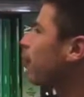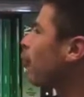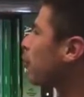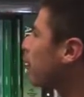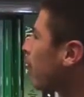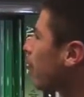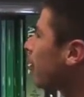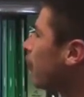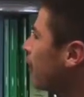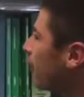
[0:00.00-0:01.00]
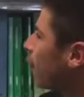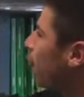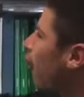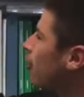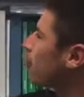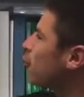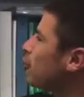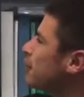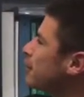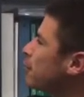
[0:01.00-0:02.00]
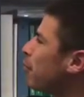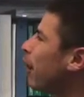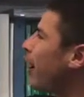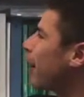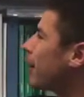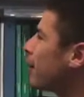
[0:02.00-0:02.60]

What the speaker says: formula, volume is pi,